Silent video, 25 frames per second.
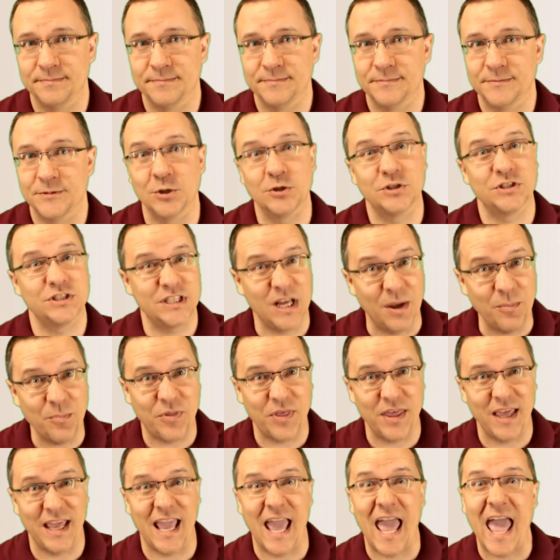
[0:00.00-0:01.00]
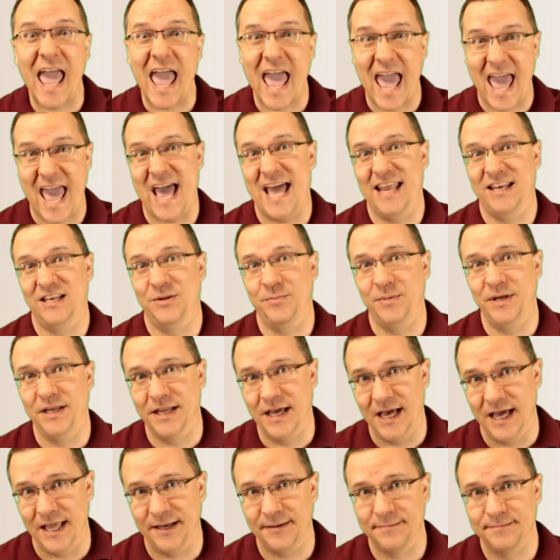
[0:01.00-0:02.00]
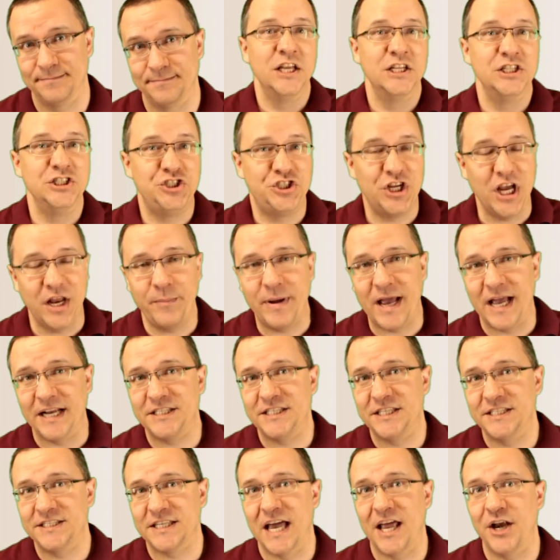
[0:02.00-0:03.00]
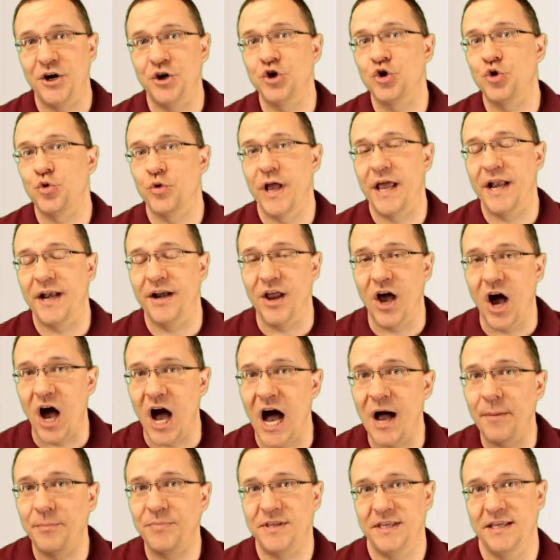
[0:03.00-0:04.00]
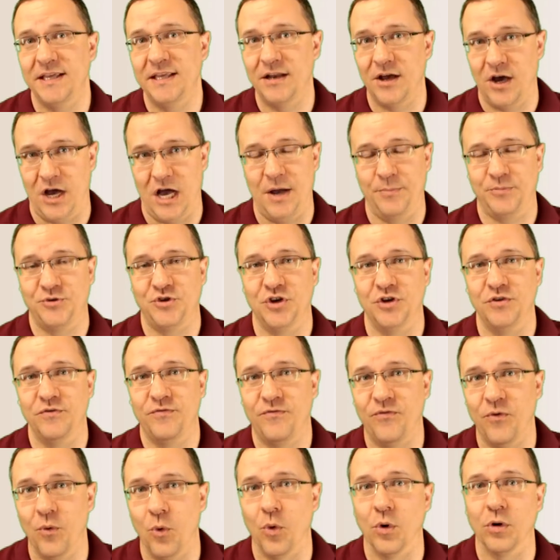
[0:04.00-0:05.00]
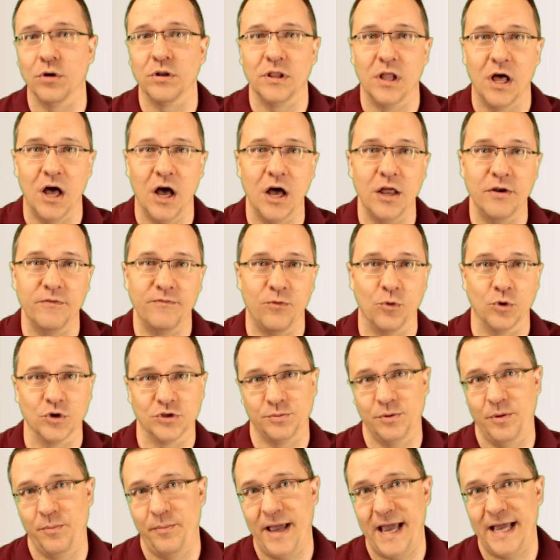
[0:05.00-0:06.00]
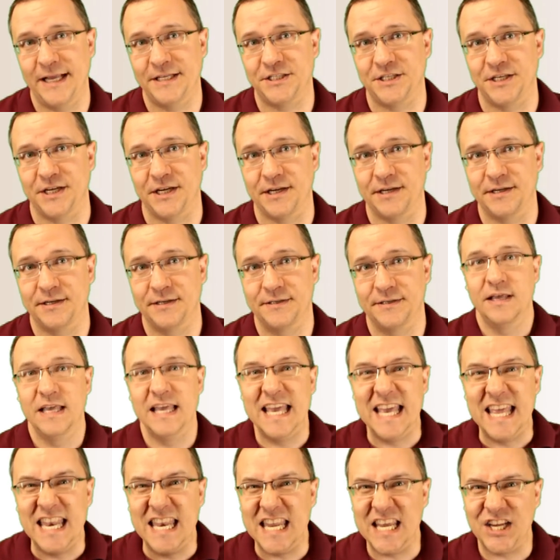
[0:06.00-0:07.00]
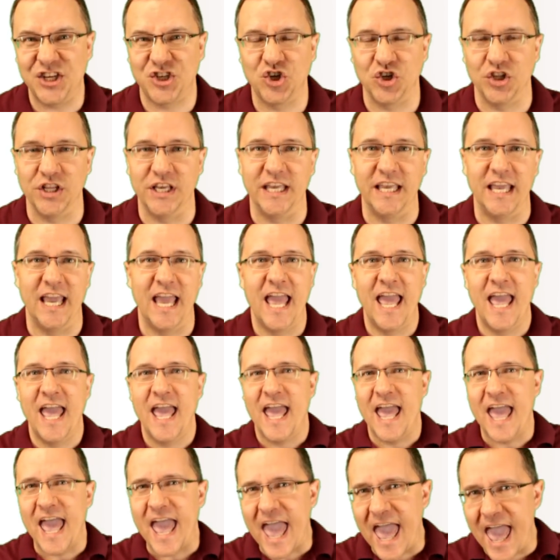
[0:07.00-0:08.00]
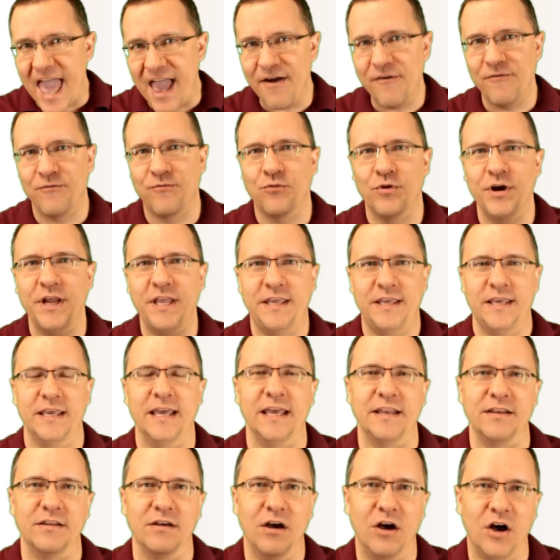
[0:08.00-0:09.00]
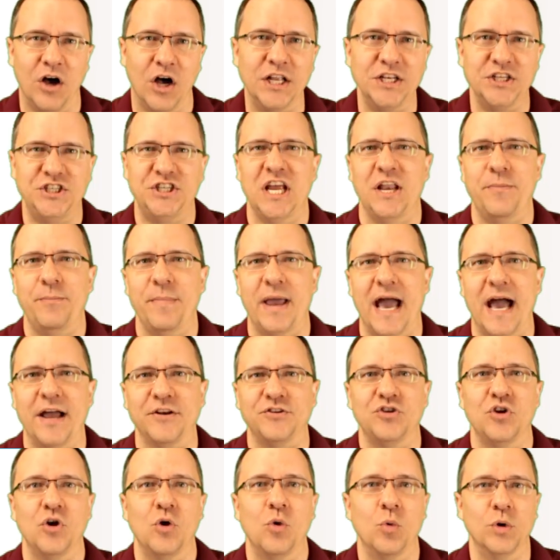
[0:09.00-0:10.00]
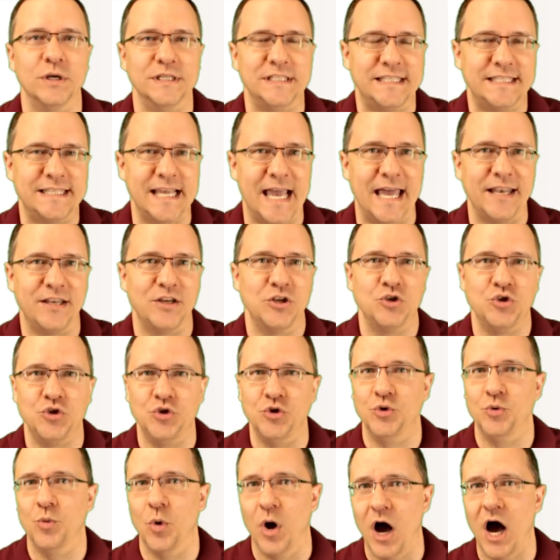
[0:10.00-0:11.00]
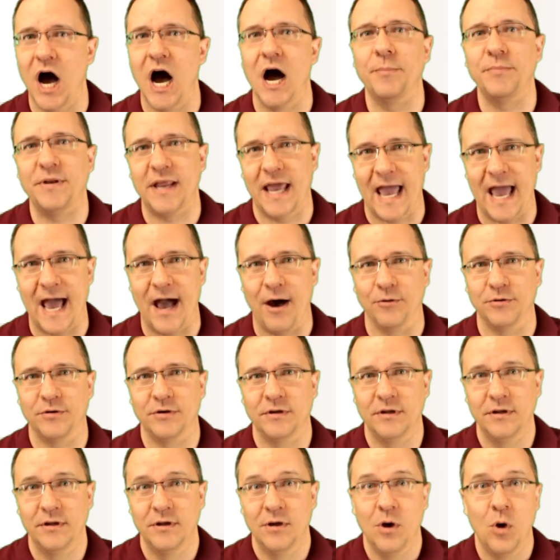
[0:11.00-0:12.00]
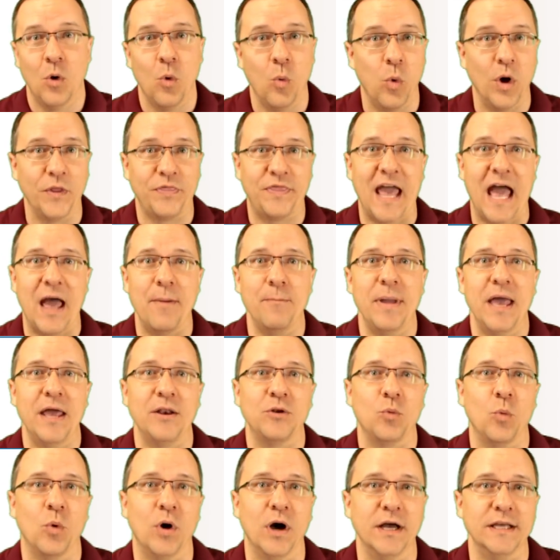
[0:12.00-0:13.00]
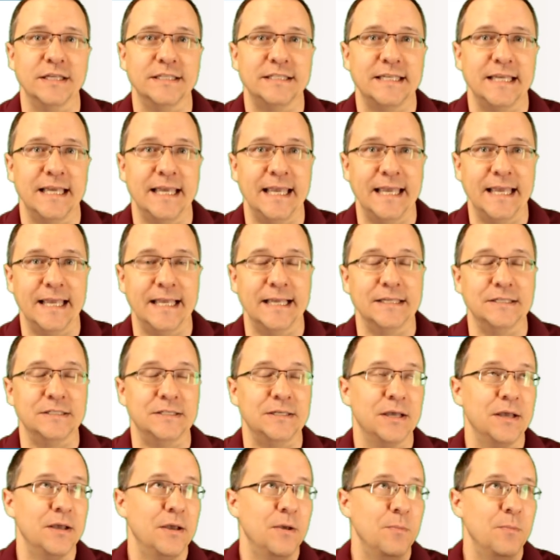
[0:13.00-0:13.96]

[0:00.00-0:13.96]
So something had to be done. GEDmatch decided to create an opt-in option for law enforcement matching. Initially, every kit on GEDmatch was set to opt out. What that meant was is